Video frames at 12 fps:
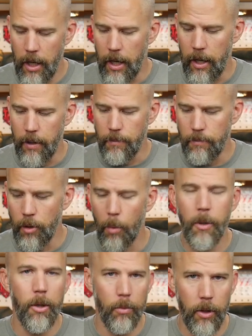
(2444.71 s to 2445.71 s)
Uh,
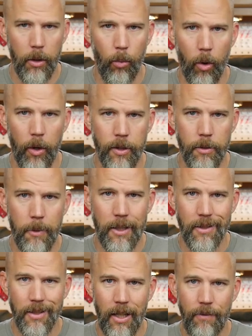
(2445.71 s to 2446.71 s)
nobody really worries about
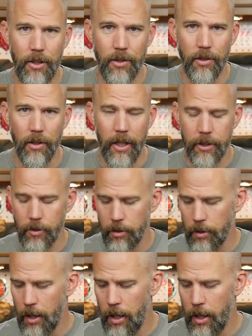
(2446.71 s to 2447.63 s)
the safety selector